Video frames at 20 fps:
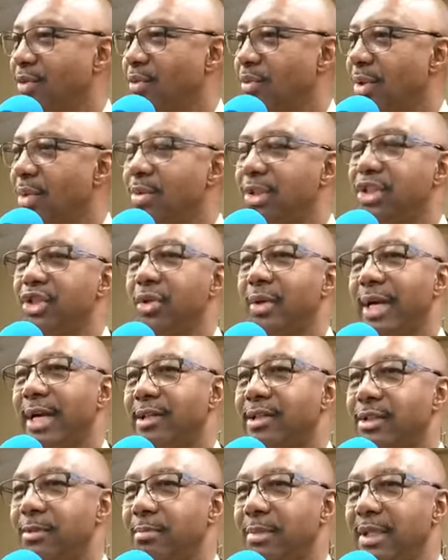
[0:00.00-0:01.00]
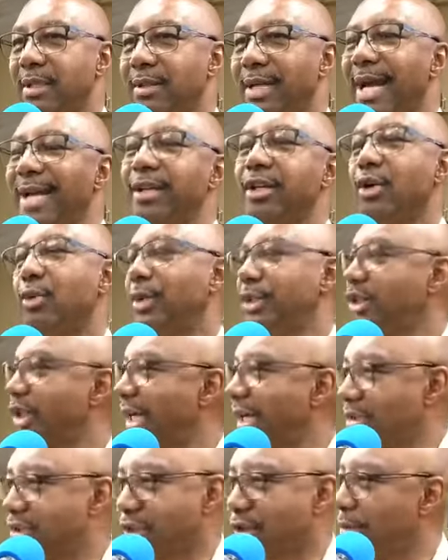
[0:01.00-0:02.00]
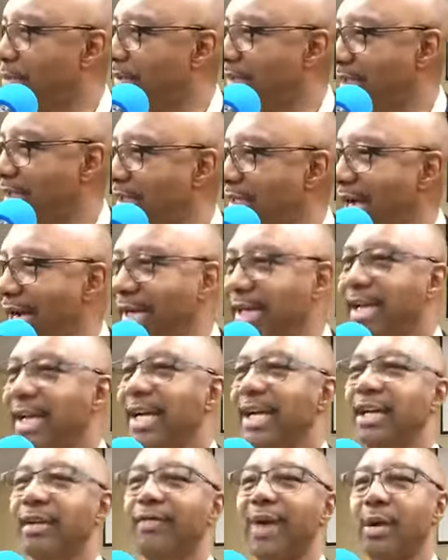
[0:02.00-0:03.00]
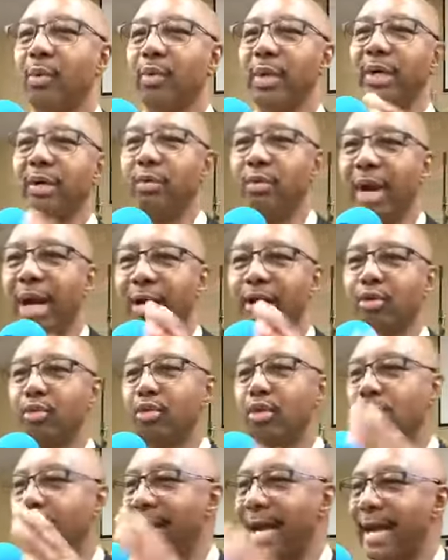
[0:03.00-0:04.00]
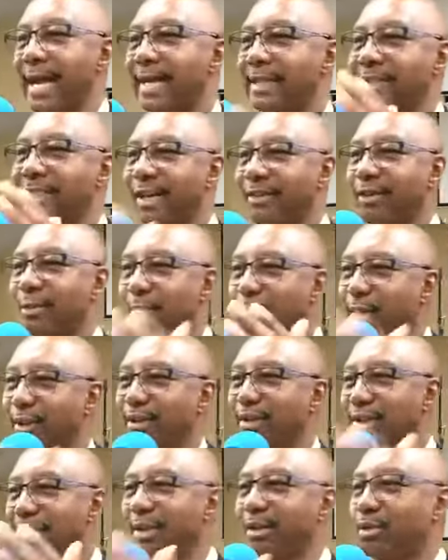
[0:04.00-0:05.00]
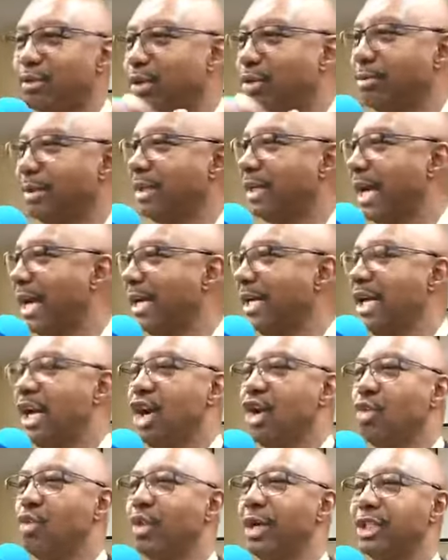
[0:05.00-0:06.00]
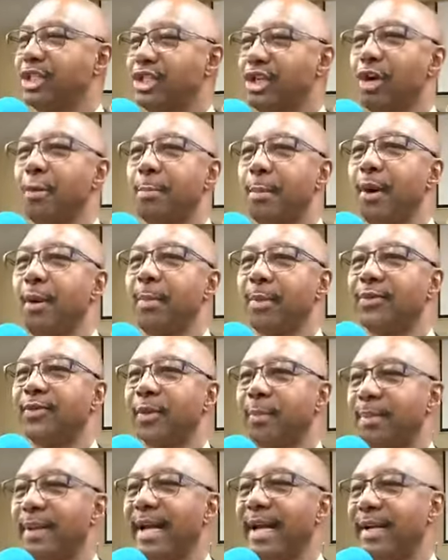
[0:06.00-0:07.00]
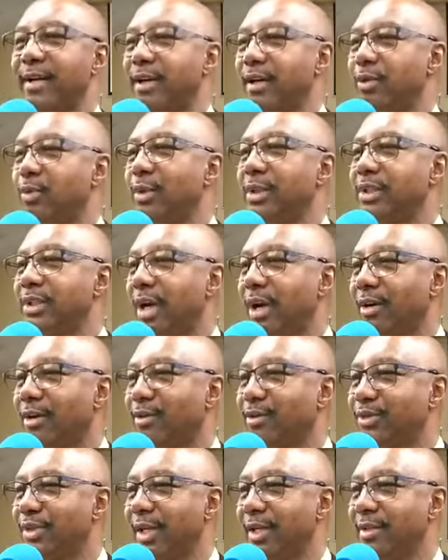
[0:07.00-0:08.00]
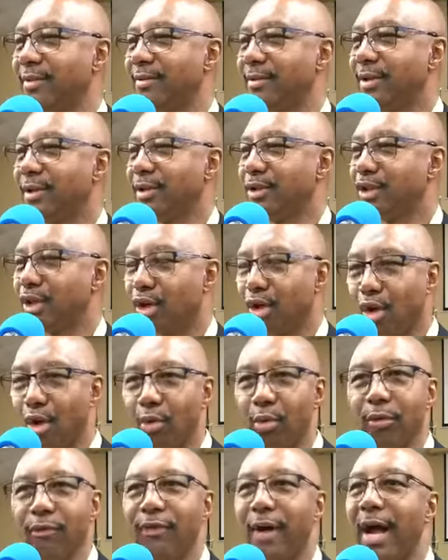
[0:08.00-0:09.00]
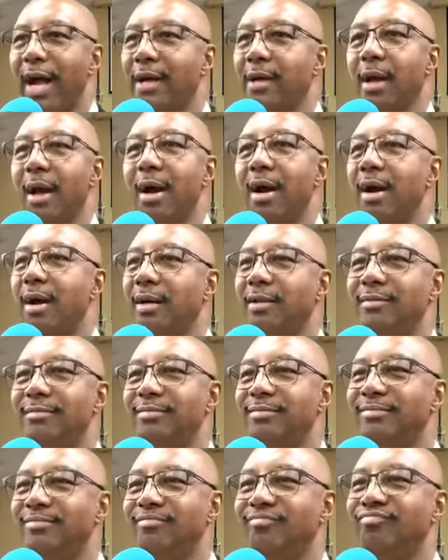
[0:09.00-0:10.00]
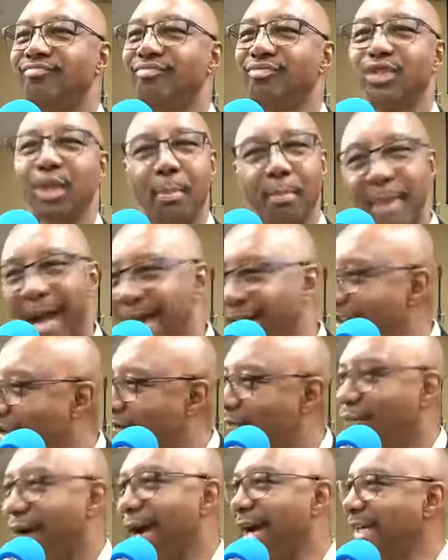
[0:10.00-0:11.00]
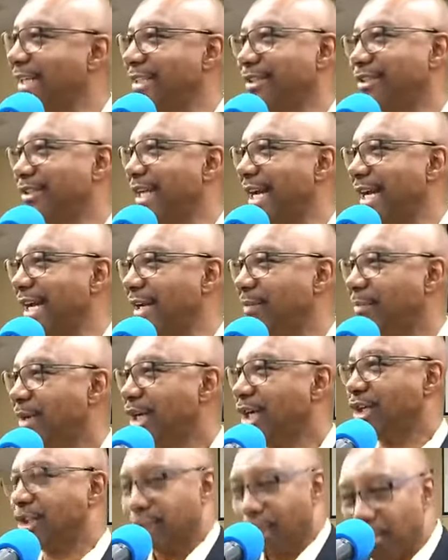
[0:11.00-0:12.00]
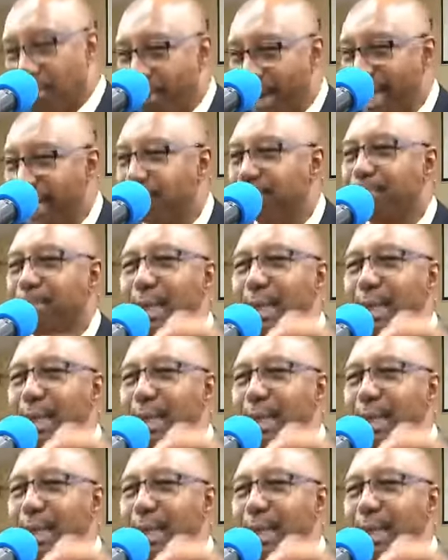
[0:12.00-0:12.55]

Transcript: what would your answer be? I know what your answer is going to be tonight. If I went around the room and I asked every person in the room tonight, what's your purpose for planet Earth? What are y'all going to say? To glorify God, to magnify his name, to make